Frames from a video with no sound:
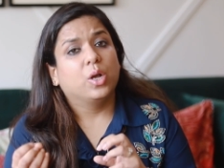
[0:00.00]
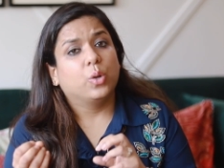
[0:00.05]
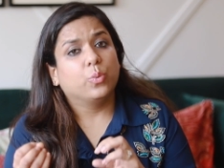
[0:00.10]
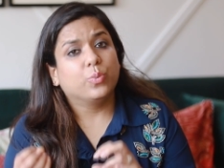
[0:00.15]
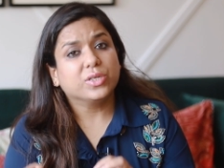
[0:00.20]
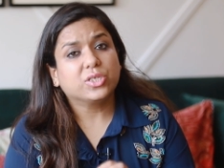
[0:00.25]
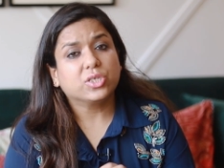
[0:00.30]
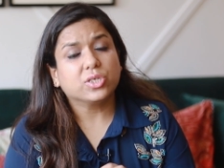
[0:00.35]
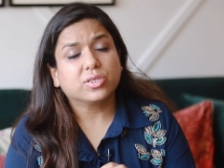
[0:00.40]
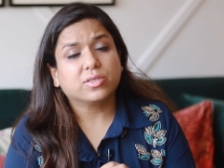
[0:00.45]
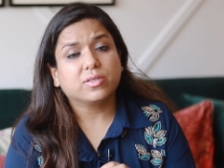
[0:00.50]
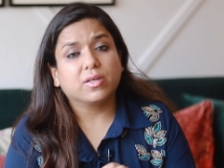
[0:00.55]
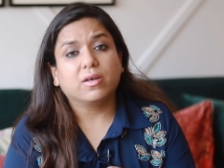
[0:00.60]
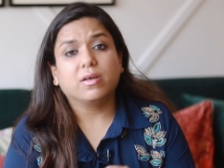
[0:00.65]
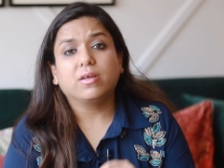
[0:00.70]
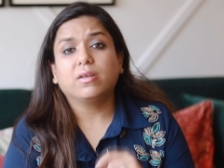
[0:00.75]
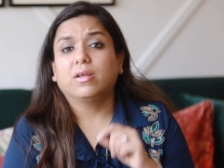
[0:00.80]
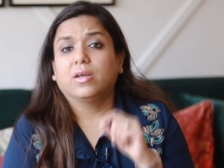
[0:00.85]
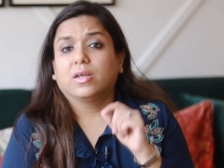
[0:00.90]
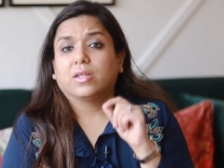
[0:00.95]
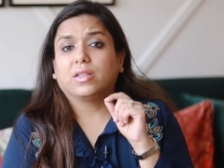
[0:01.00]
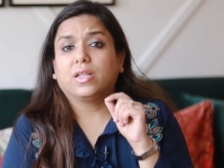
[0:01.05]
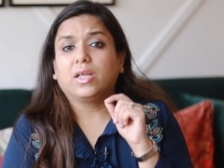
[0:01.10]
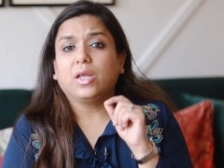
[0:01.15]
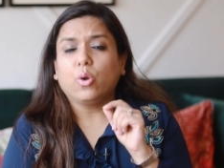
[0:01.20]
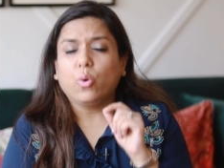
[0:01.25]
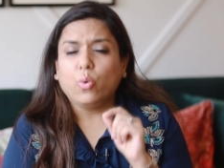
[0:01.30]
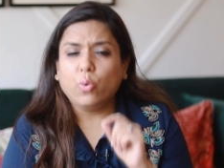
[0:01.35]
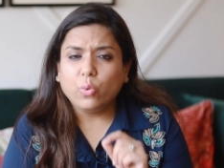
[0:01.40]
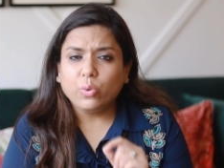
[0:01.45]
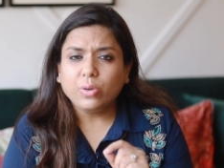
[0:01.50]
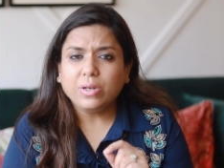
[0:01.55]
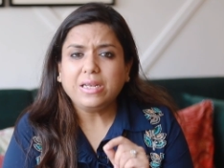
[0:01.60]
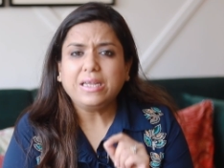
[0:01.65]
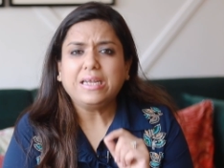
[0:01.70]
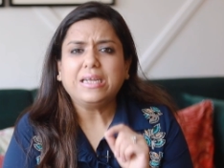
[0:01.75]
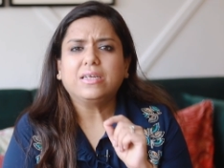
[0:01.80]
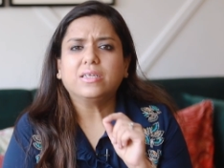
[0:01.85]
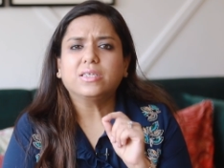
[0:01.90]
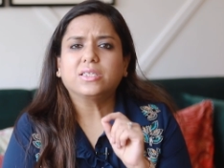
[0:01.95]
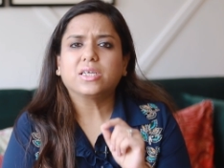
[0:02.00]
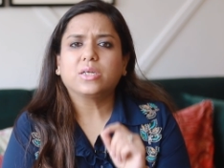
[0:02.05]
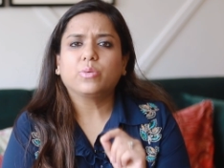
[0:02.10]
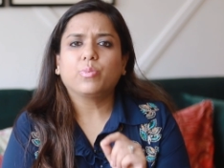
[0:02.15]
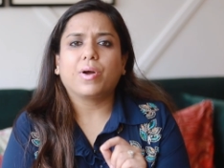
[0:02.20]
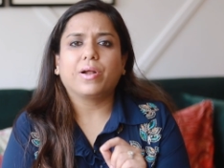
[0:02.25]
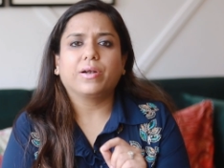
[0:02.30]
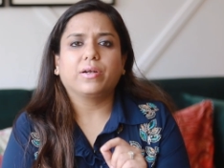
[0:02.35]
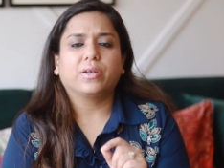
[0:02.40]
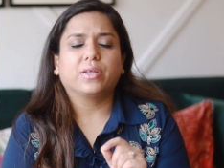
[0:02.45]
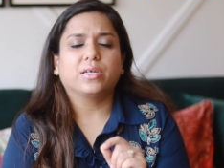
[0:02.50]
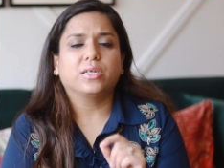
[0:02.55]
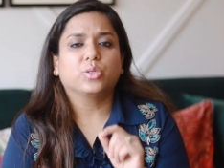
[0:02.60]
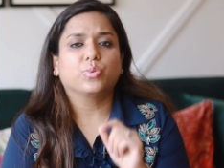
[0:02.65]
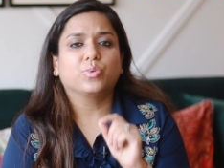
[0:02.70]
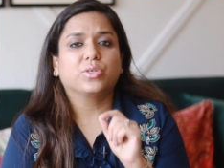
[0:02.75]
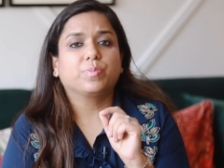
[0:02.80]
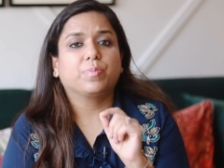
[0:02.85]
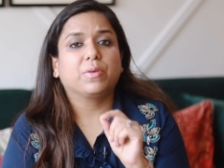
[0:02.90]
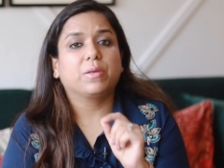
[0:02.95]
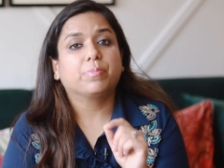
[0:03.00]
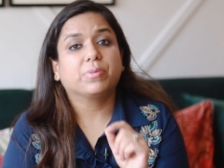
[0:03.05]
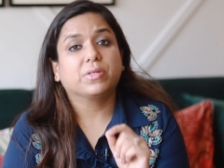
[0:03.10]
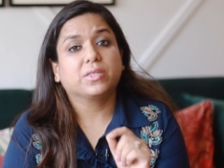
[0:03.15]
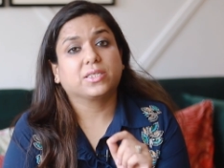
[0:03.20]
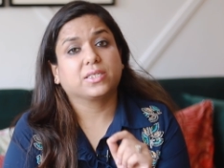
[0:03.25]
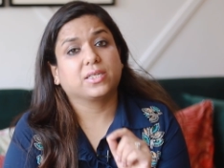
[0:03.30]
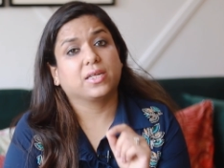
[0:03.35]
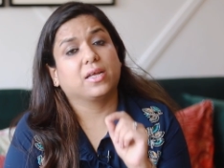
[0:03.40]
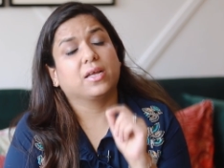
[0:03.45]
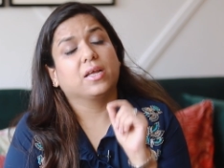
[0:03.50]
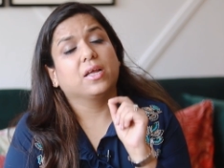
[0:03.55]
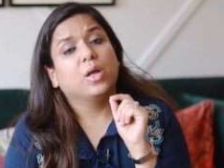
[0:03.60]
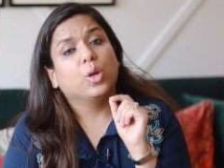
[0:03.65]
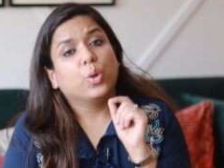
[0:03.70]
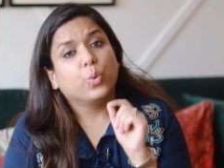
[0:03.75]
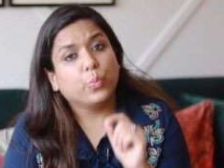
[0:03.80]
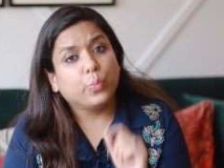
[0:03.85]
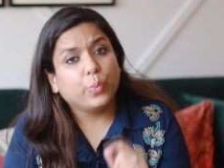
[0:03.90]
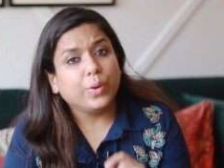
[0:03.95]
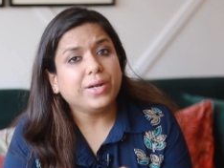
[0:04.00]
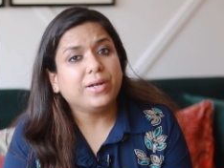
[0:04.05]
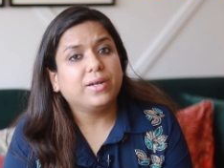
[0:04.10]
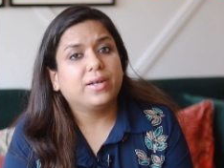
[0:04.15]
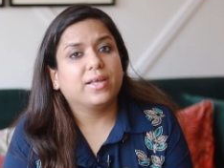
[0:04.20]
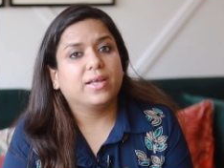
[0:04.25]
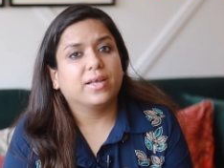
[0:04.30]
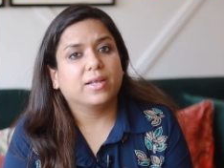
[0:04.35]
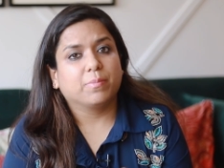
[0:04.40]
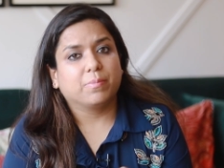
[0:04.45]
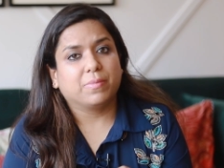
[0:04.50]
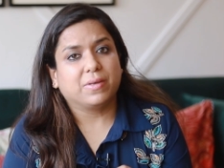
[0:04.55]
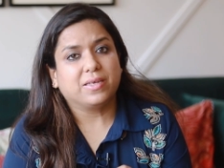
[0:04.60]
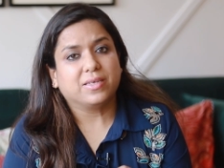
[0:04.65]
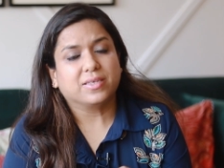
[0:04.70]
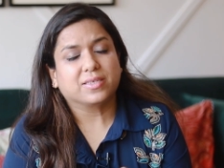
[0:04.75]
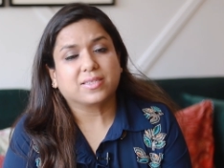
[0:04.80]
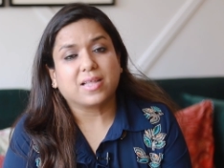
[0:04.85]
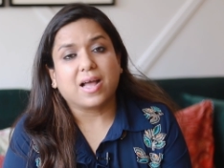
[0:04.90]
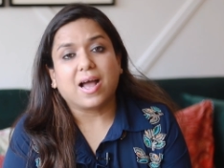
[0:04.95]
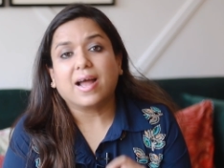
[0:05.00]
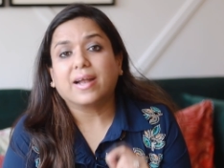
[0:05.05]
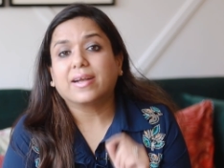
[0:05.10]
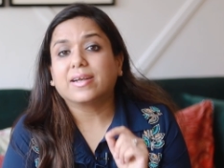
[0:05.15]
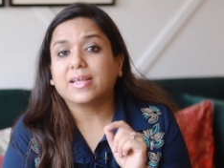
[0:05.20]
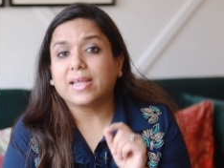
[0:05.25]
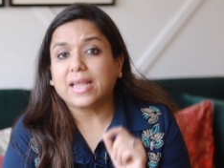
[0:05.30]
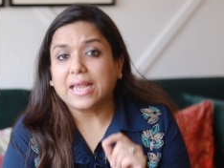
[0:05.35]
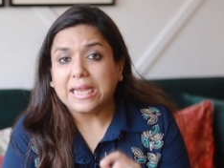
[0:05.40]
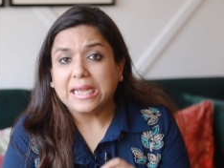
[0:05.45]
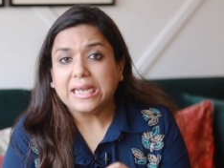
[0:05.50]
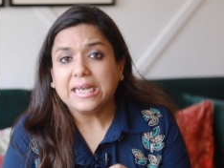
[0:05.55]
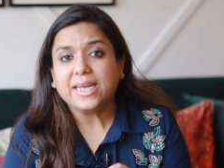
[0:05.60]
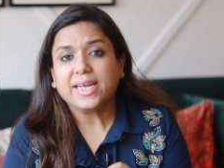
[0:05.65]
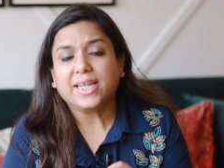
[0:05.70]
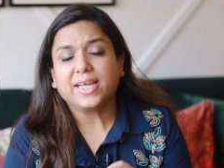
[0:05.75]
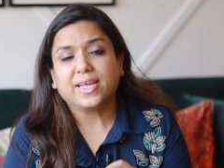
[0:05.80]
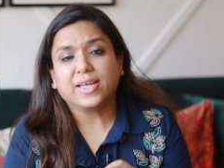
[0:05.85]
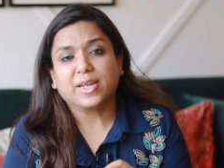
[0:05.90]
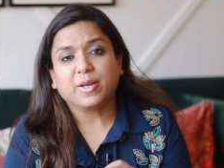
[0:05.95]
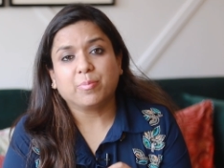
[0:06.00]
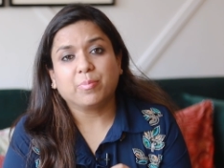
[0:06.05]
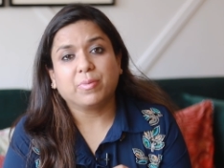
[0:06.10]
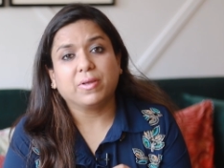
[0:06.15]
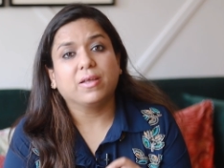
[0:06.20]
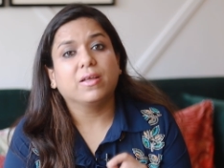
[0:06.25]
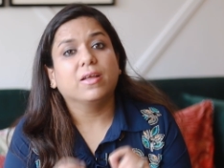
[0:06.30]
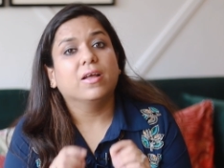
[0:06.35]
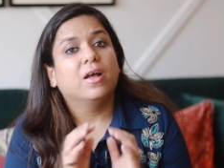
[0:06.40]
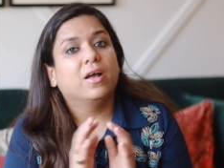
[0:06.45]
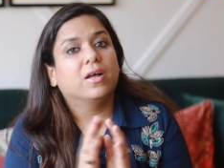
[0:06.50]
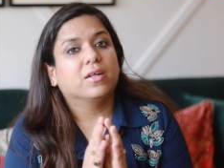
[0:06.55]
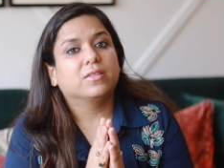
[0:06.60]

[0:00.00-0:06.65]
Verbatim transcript: which is there. The only disadvantage which people say with D N B is that in D N B